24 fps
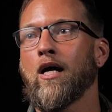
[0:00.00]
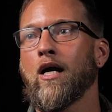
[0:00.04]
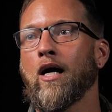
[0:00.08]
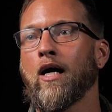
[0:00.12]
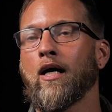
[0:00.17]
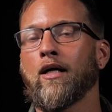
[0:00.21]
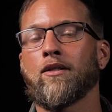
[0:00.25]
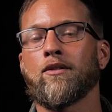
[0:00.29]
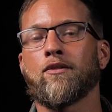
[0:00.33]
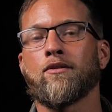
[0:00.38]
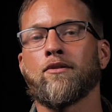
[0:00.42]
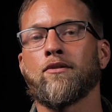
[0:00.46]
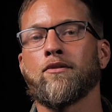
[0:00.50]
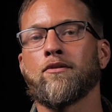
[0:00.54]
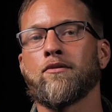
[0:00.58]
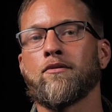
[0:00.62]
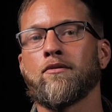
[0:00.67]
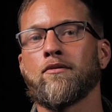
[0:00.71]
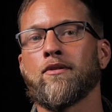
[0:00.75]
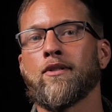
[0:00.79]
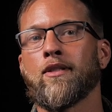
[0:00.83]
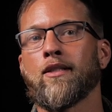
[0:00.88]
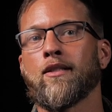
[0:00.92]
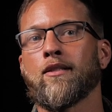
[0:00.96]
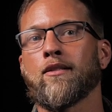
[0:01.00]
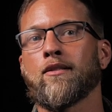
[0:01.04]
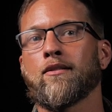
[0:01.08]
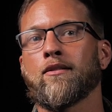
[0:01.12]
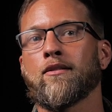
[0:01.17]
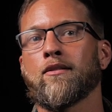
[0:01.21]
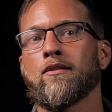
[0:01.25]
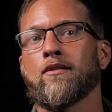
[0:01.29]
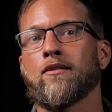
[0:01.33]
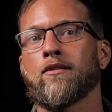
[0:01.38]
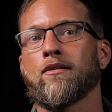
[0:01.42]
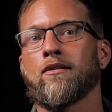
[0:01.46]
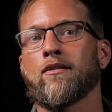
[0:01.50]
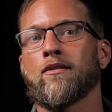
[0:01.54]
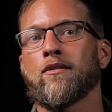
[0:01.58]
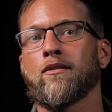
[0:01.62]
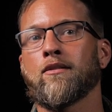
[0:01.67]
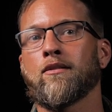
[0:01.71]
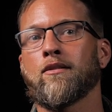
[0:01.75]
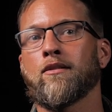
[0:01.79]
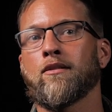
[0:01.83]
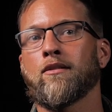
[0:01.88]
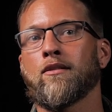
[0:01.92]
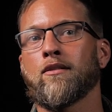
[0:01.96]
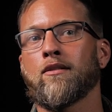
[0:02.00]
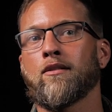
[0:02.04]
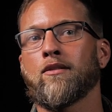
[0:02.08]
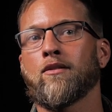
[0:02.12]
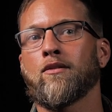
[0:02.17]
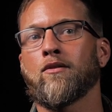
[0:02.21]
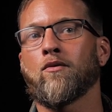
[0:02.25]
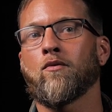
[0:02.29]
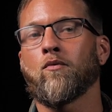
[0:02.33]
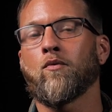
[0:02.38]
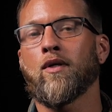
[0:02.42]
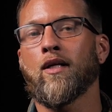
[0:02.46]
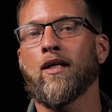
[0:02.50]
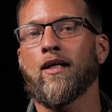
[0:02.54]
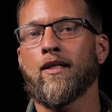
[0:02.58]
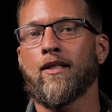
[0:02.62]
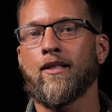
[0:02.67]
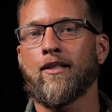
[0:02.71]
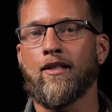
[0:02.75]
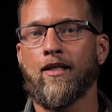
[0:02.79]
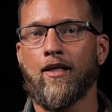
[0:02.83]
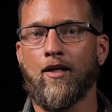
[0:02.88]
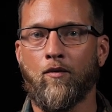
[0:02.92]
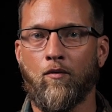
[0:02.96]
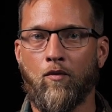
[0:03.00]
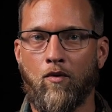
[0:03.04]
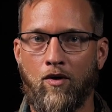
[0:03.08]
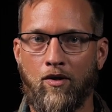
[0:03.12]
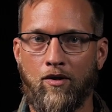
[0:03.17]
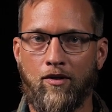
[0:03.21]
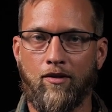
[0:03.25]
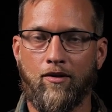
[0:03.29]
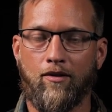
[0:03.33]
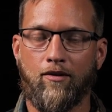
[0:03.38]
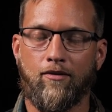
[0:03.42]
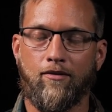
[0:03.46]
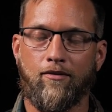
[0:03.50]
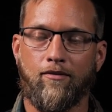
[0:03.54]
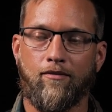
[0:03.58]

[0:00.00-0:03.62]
I knew that when I hit that water